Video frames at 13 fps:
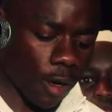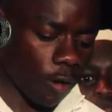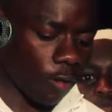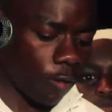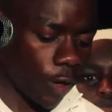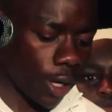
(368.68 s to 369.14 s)

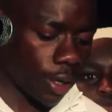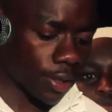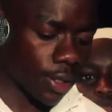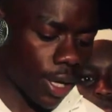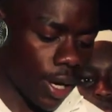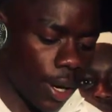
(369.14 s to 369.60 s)
still war
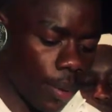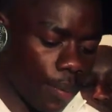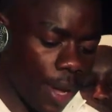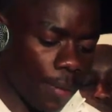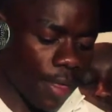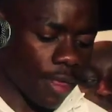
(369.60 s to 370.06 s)
going
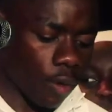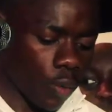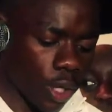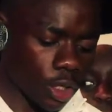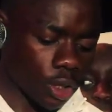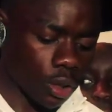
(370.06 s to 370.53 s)
on,
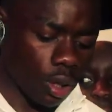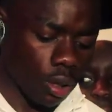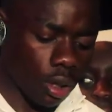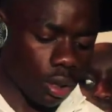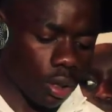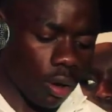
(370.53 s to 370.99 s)
still war in the
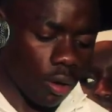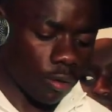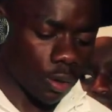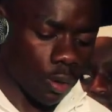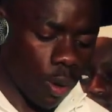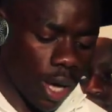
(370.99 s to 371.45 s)
street,
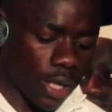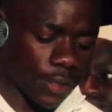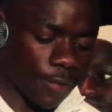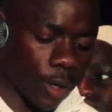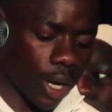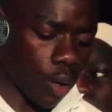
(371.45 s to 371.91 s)
still people
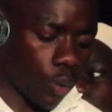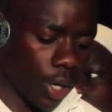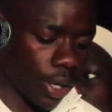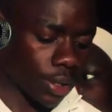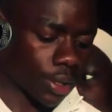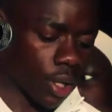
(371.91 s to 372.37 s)
screaming for
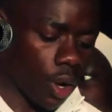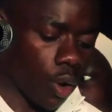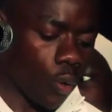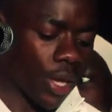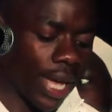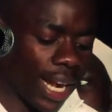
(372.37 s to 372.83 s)
peace.
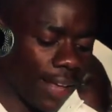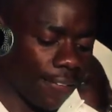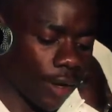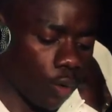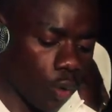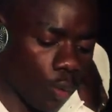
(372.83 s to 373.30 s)
You might
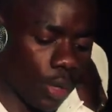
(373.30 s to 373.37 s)
see us